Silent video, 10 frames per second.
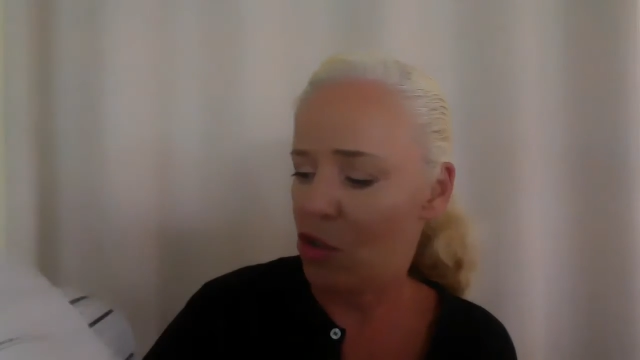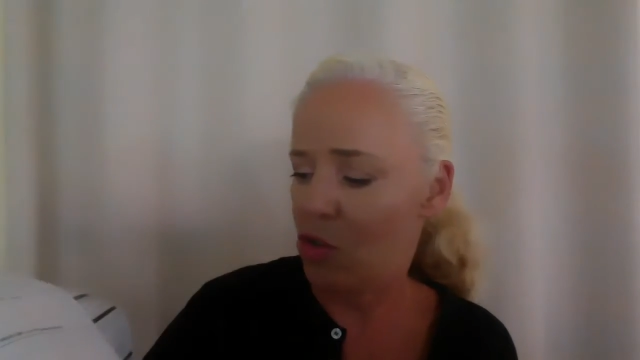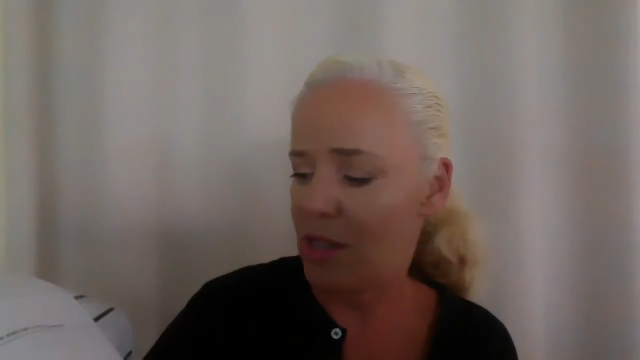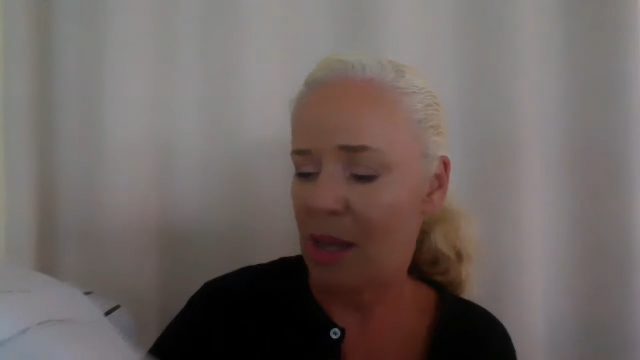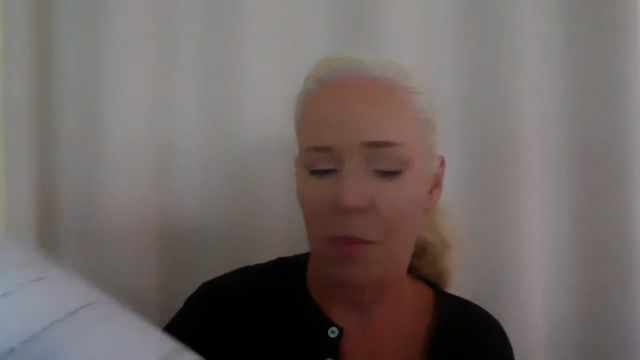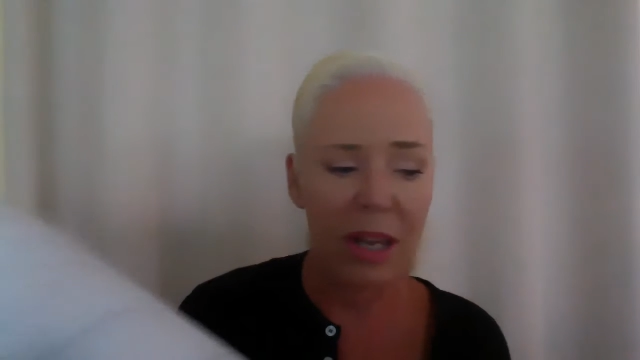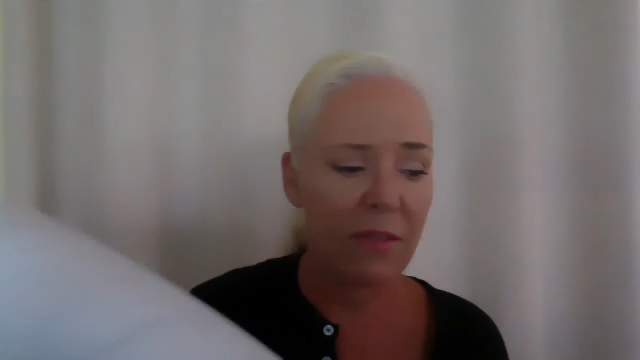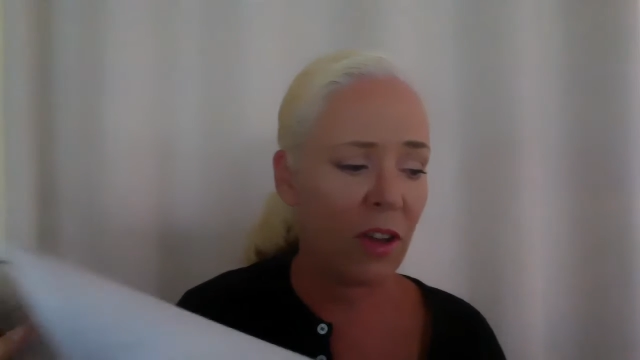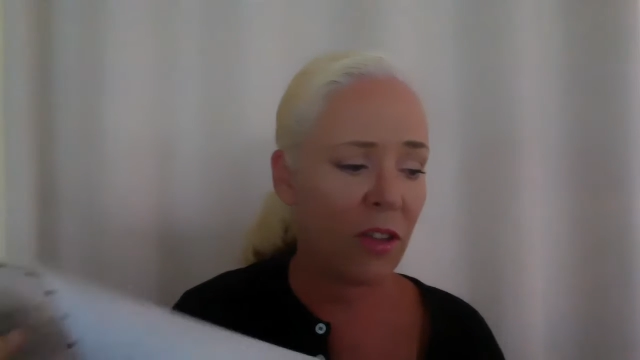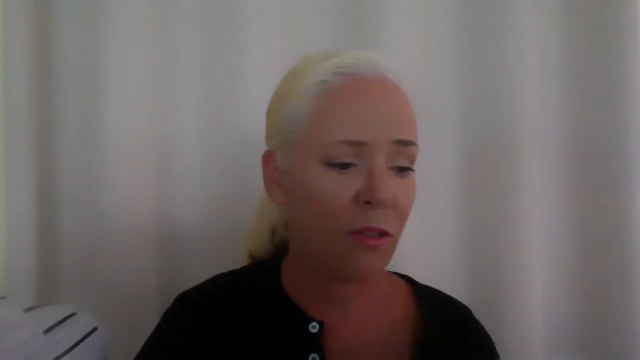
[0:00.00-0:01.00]
address, I
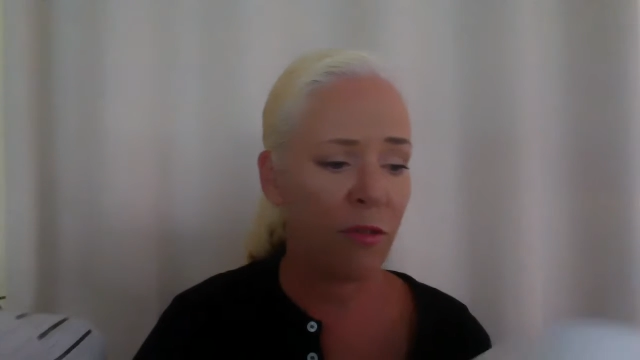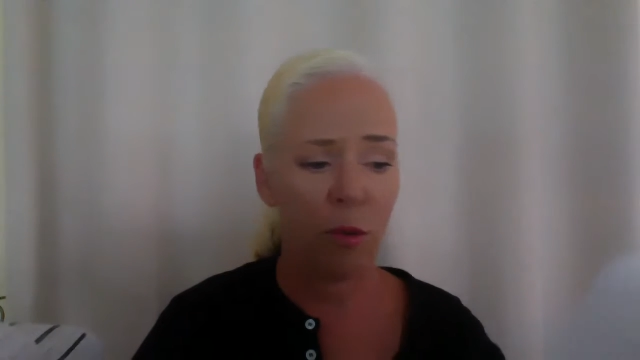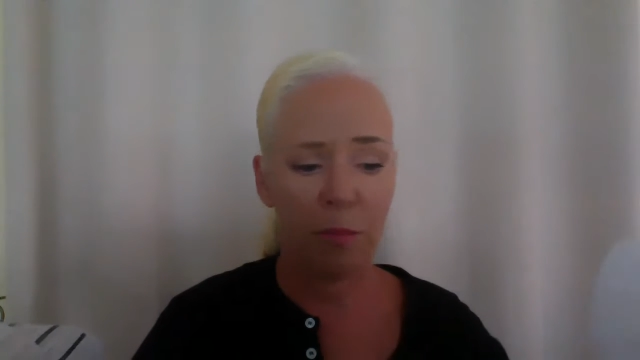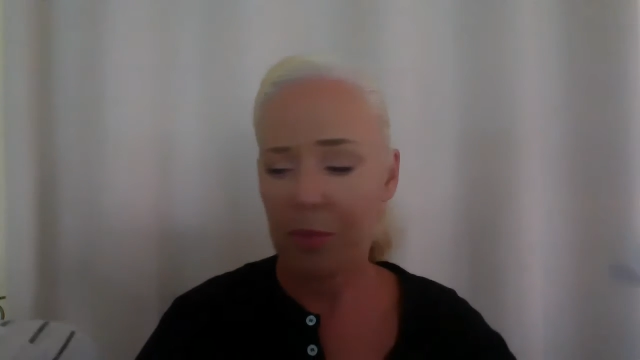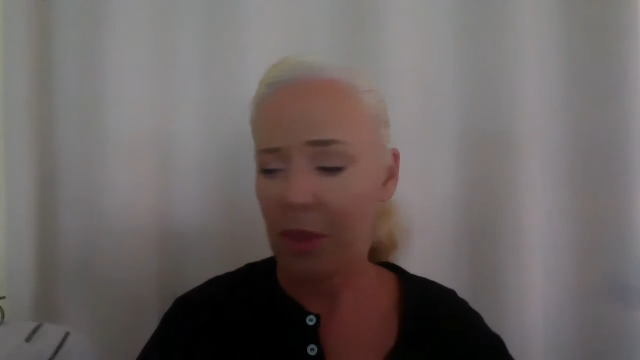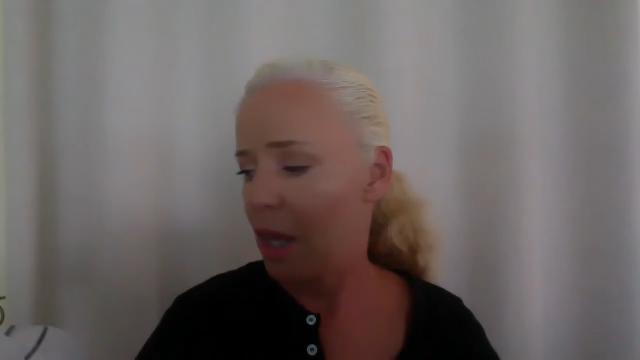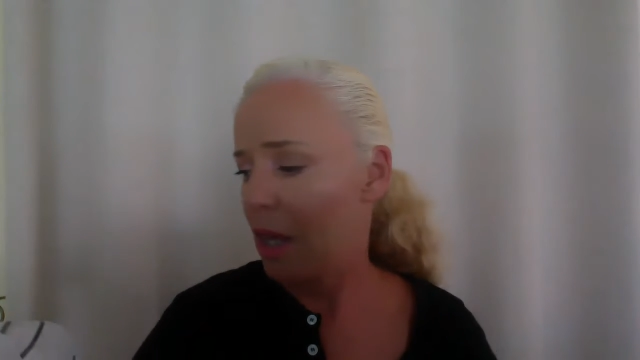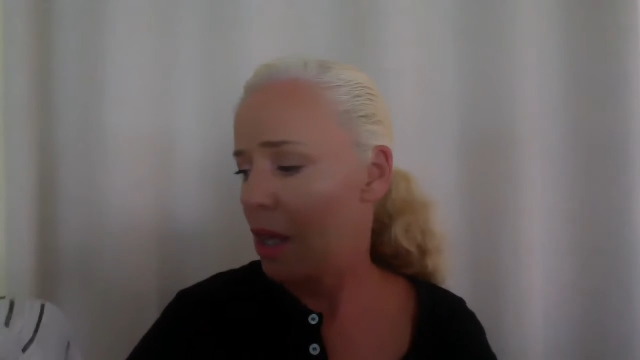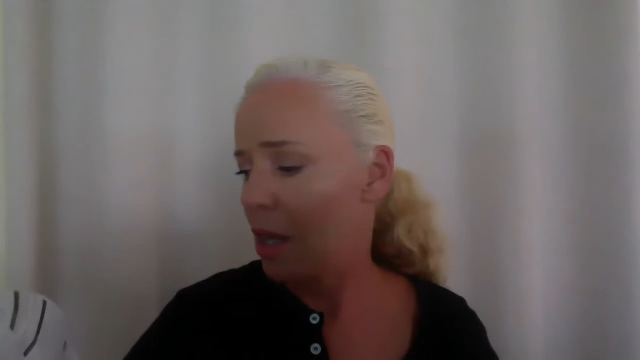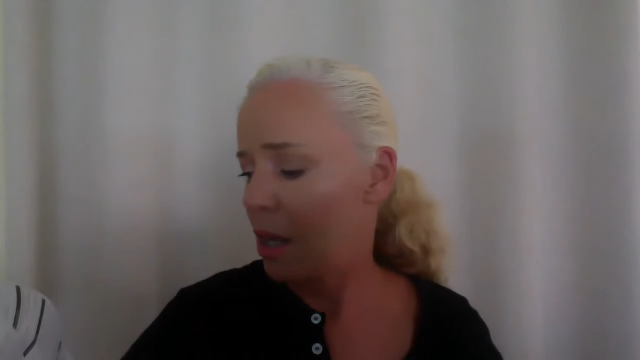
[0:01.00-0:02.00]
believe, on the form.
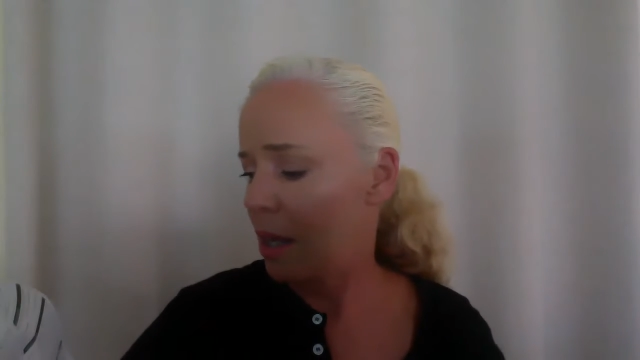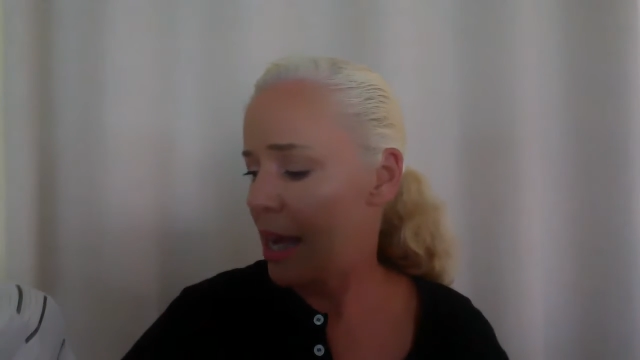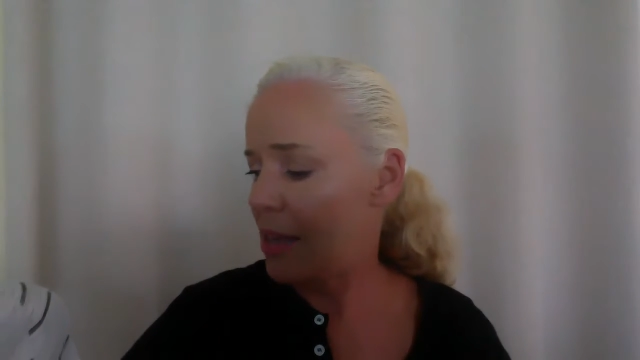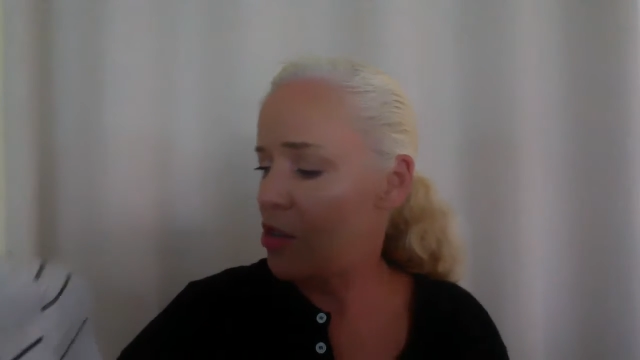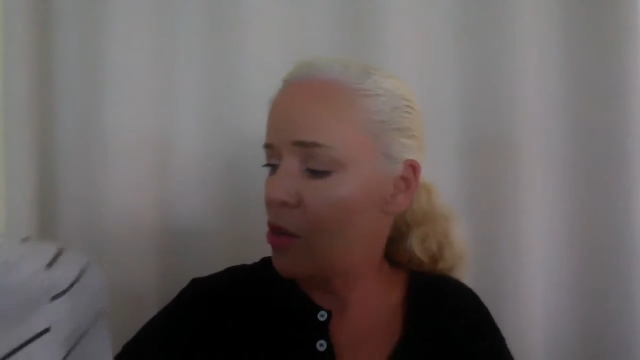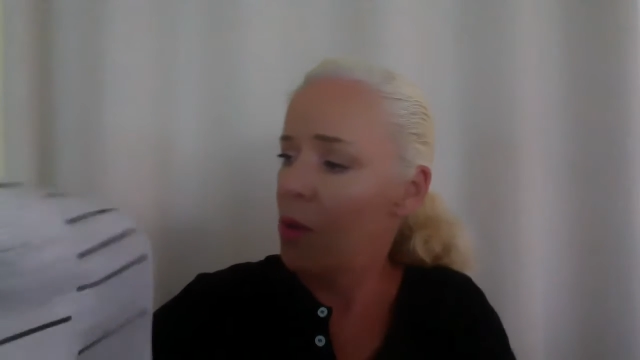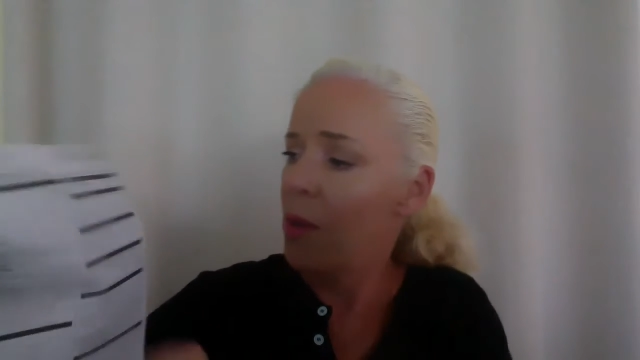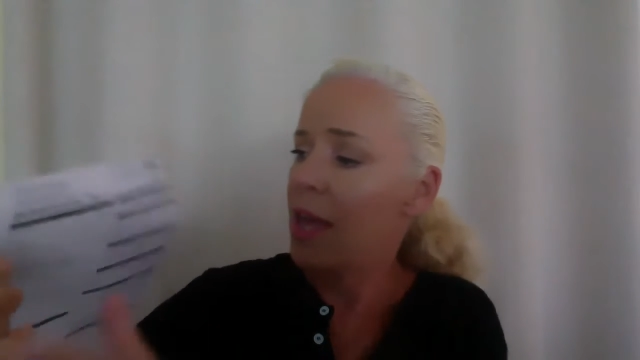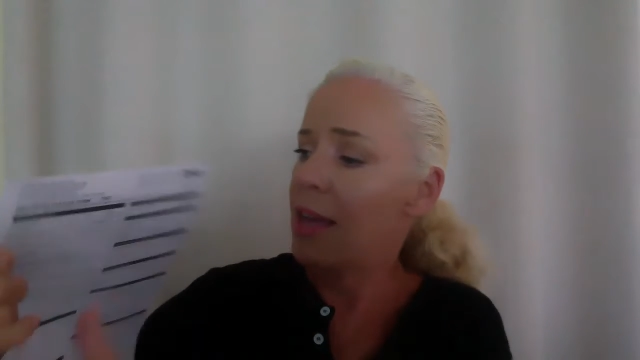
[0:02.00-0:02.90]
Okay, so